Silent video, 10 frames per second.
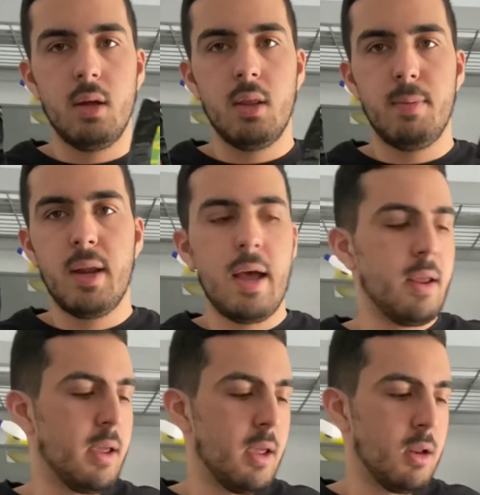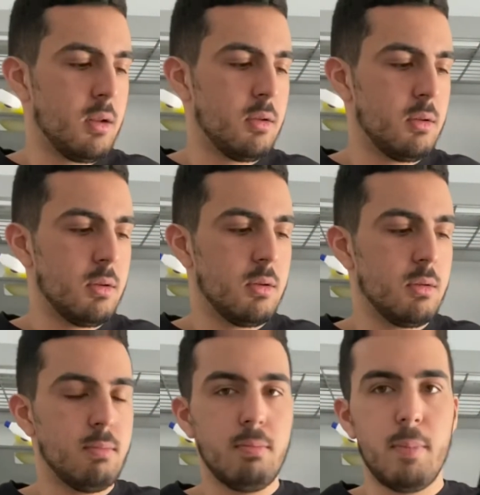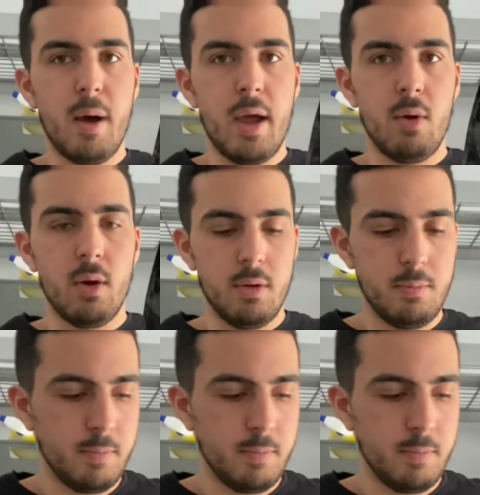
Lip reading: the banana and papaya one.